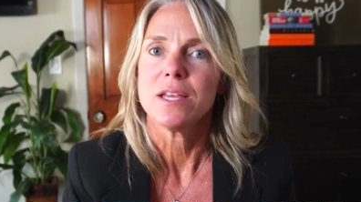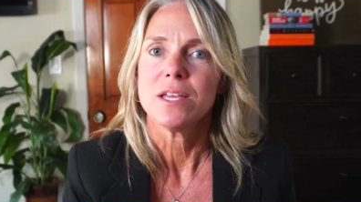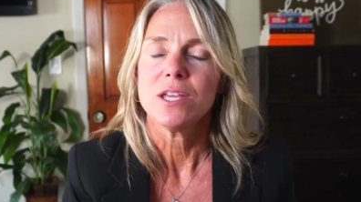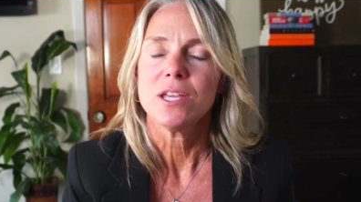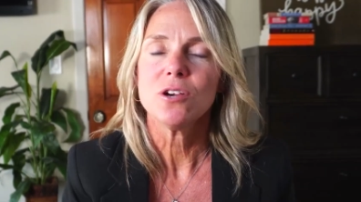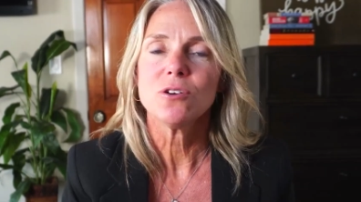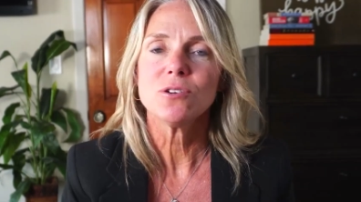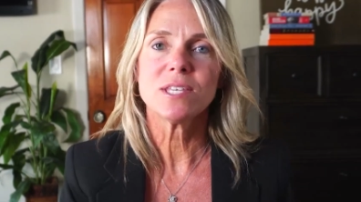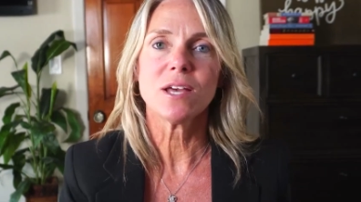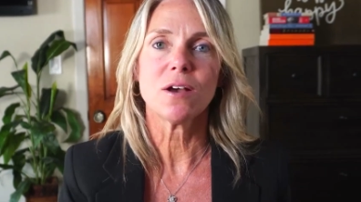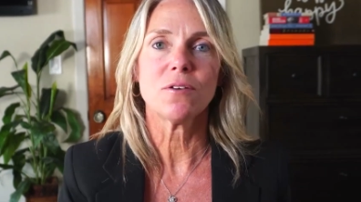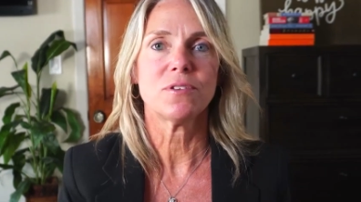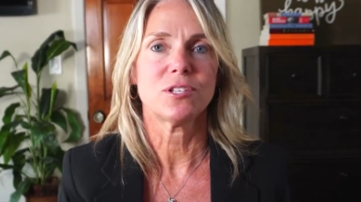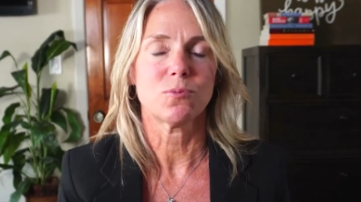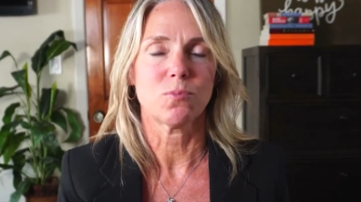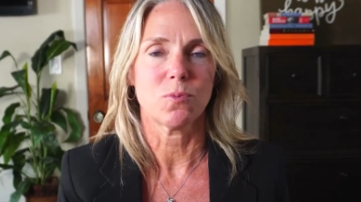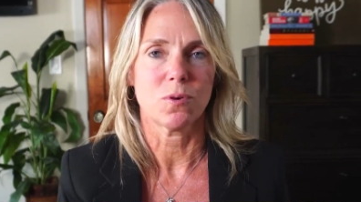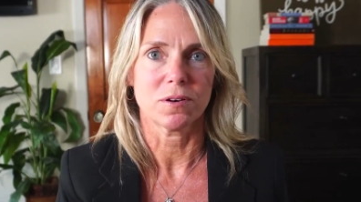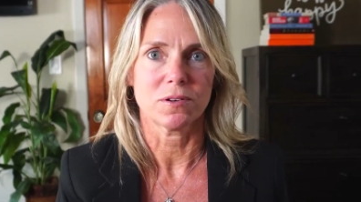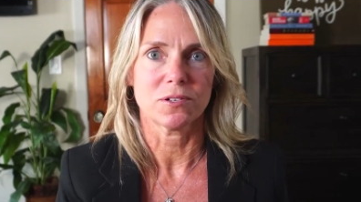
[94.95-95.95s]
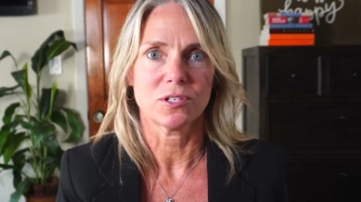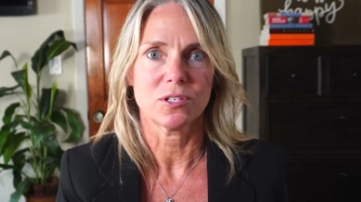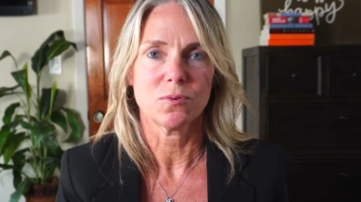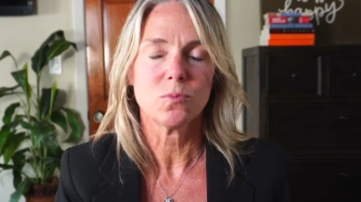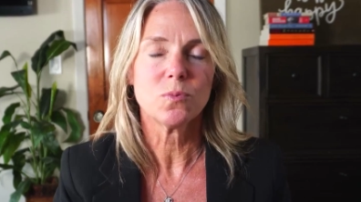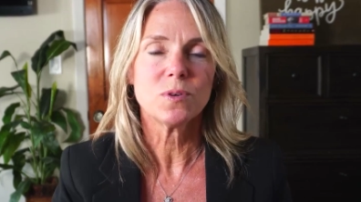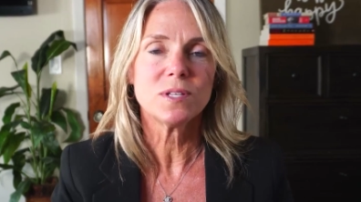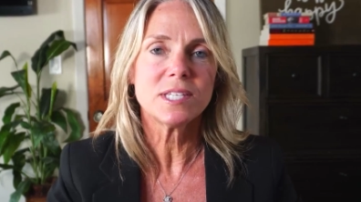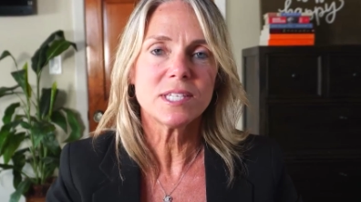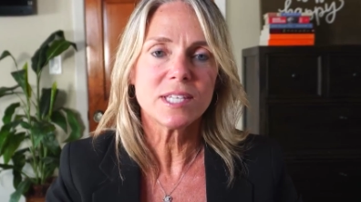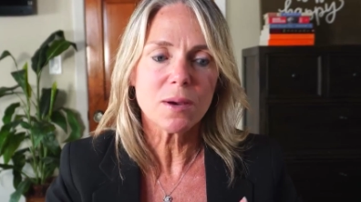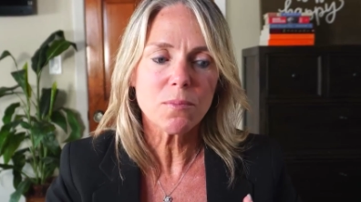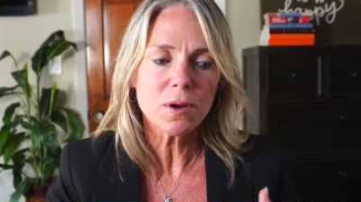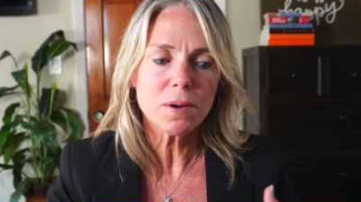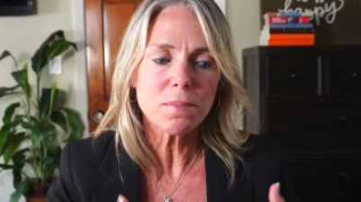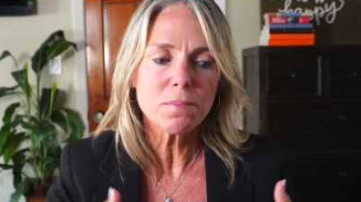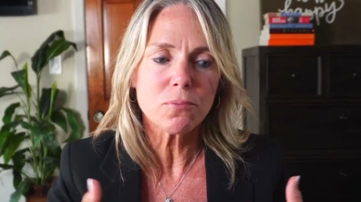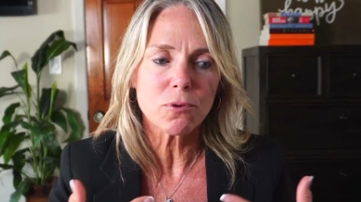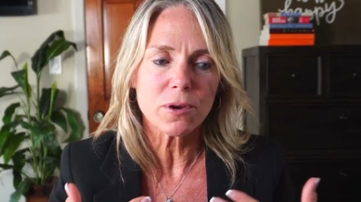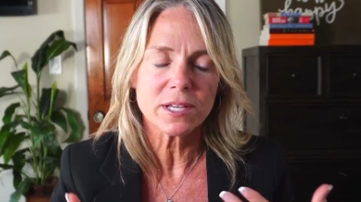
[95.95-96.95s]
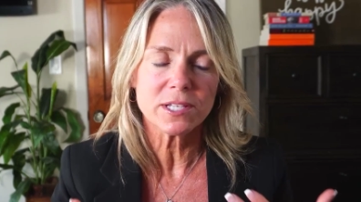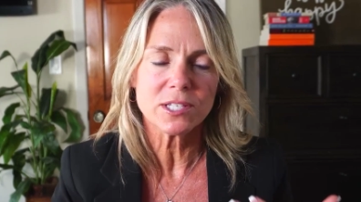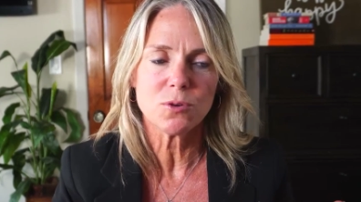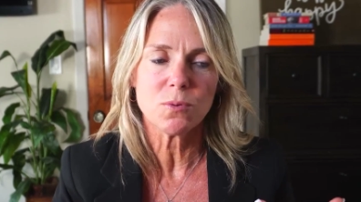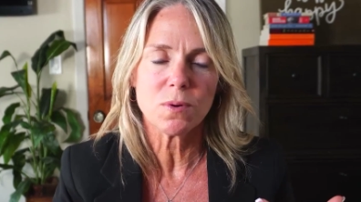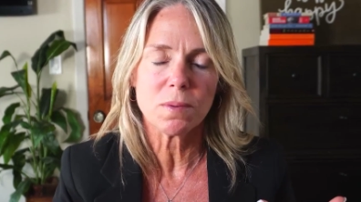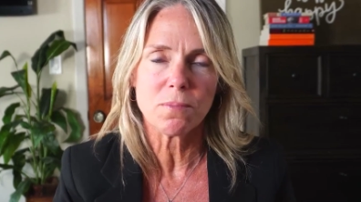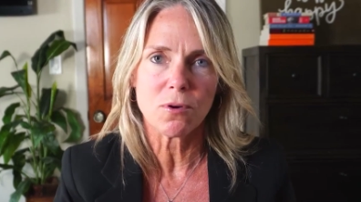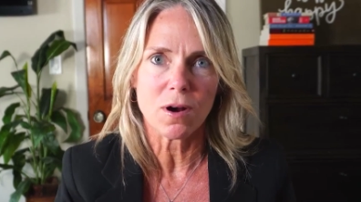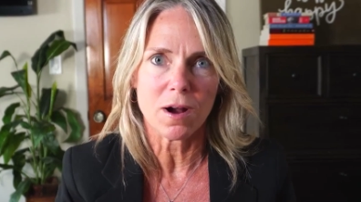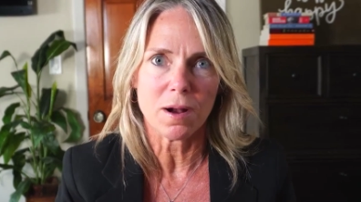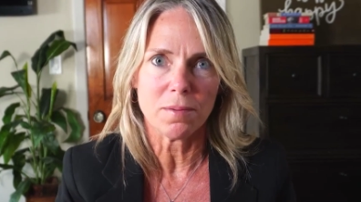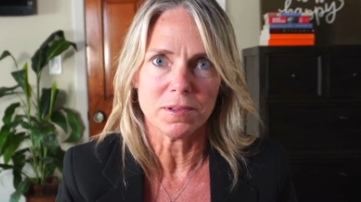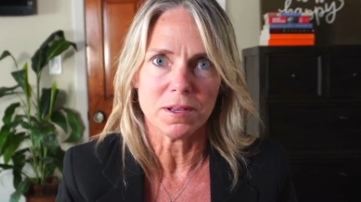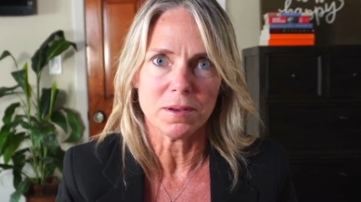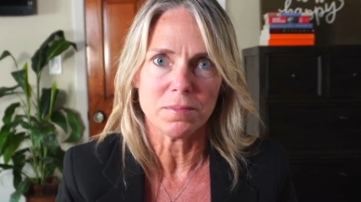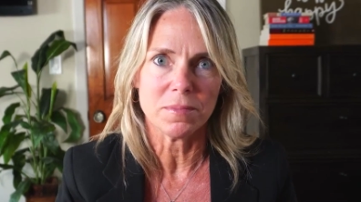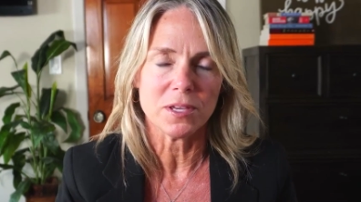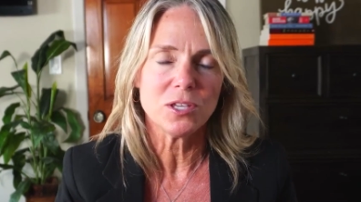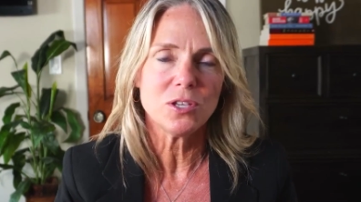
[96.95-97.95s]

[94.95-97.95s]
Here's how this works. When someone brings you a problem,